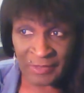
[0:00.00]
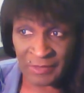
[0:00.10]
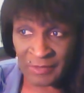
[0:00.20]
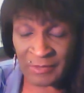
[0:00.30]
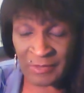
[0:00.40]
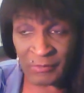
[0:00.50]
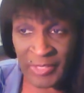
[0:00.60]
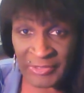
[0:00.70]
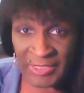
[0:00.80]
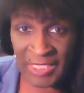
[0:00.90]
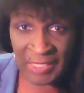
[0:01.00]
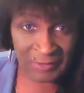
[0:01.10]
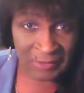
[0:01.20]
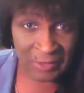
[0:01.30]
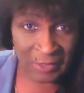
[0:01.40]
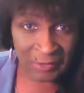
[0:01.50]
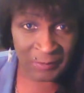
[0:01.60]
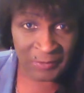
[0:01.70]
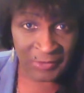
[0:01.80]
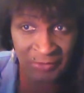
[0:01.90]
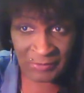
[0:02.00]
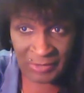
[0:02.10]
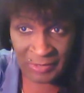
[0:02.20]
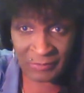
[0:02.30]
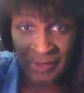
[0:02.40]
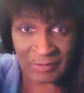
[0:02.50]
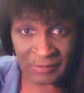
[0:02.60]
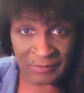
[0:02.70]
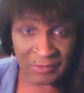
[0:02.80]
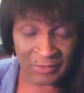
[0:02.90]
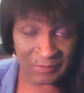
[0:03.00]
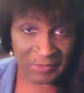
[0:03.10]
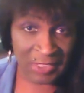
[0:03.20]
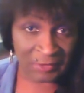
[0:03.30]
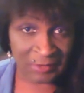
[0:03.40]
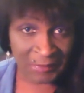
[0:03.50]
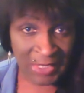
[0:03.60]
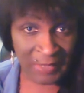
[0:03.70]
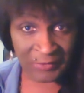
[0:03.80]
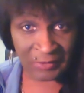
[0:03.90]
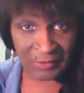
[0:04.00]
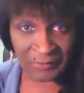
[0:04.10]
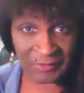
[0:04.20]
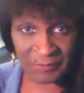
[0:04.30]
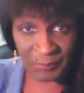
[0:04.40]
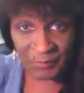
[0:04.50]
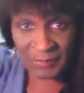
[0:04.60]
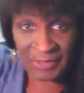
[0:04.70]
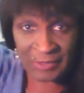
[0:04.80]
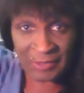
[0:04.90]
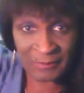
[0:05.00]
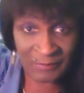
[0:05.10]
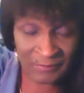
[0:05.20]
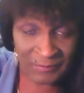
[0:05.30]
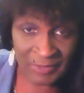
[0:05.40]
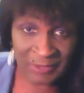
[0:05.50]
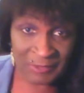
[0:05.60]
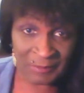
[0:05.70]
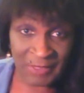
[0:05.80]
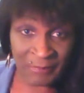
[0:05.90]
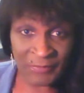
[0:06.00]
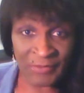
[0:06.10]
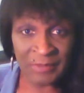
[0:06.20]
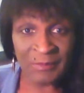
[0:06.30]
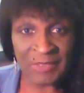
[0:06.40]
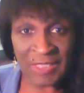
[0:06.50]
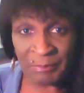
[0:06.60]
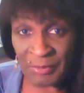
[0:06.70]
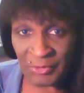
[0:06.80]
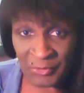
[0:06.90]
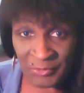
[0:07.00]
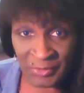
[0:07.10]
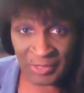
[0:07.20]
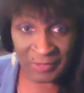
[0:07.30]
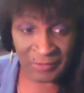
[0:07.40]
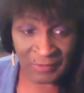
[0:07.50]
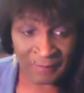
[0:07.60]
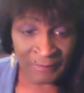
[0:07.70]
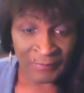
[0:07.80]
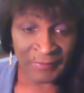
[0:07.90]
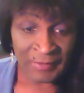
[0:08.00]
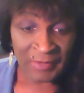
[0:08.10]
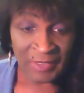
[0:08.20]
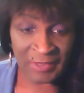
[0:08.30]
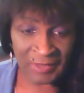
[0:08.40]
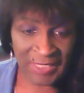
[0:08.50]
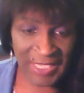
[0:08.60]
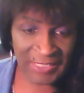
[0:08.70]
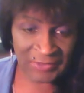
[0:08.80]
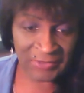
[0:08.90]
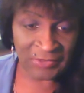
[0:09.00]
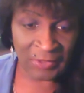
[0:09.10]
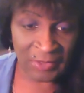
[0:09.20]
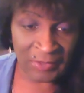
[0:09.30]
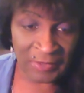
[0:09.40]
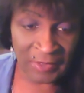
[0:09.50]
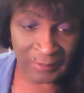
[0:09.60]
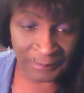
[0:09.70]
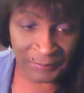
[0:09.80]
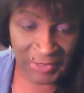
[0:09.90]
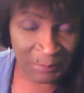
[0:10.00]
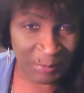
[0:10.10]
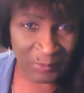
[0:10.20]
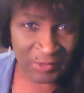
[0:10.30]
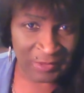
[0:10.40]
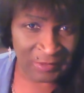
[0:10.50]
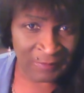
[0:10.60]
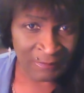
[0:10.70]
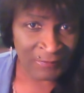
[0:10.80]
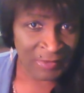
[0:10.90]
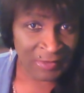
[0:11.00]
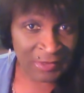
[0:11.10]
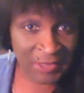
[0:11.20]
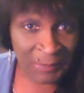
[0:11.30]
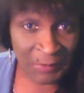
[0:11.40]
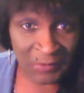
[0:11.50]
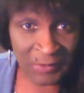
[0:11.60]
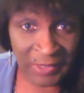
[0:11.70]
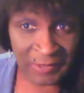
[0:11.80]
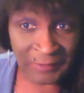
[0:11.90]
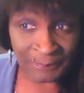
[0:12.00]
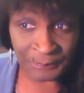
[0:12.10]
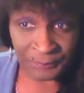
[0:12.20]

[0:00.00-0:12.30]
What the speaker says: the rest time is longer because you got to run to jog to the bottom of the hill, then sprint back up, jog to the bottom. That builds strength. And the last is called tempo running. And tempo running,